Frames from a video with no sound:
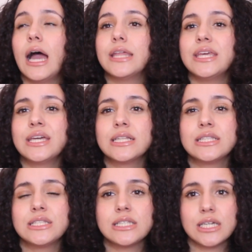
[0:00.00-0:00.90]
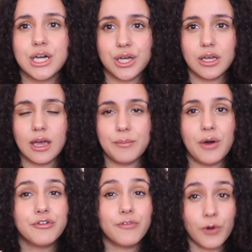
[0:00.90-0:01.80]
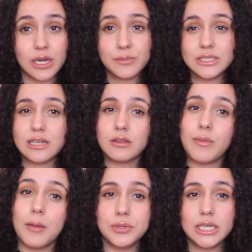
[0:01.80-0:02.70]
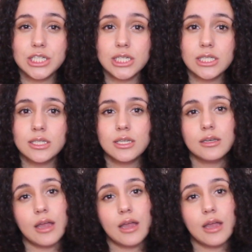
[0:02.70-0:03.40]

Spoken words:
I think it's about 40% of the population